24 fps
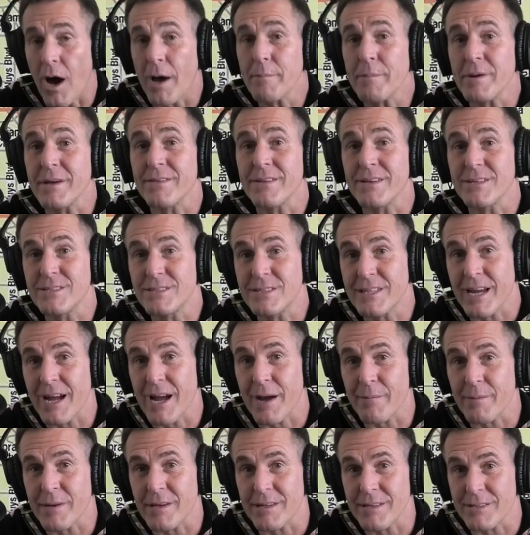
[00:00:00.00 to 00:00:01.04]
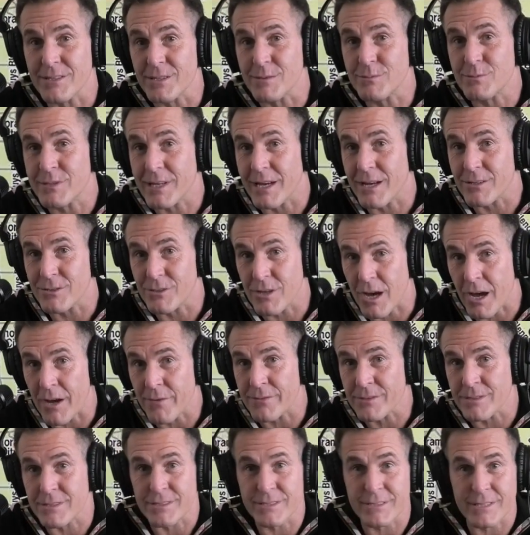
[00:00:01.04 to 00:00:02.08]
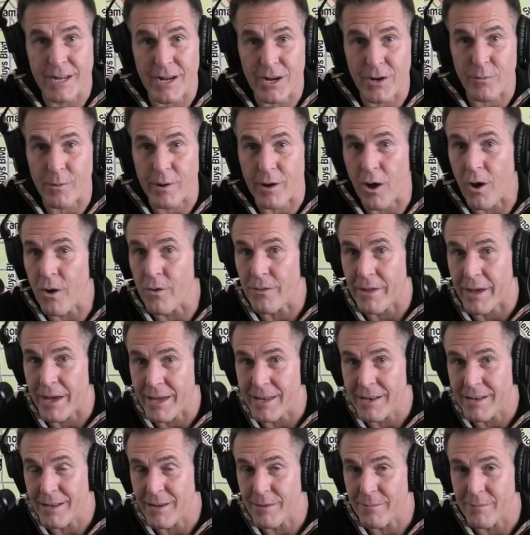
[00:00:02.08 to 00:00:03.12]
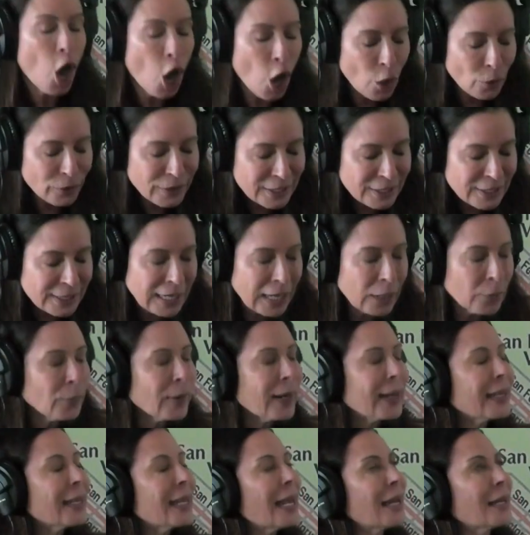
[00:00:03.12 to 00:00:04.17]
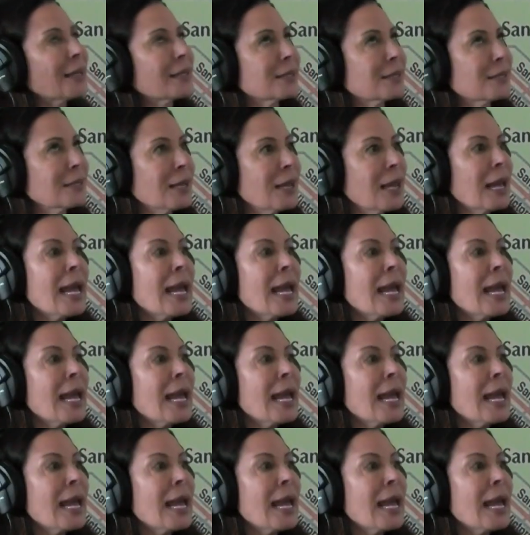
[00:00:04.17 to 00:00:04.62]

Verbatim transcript: No, I mean, Jim South's office, the stairway, all that. mean, oh, the stairway, yes.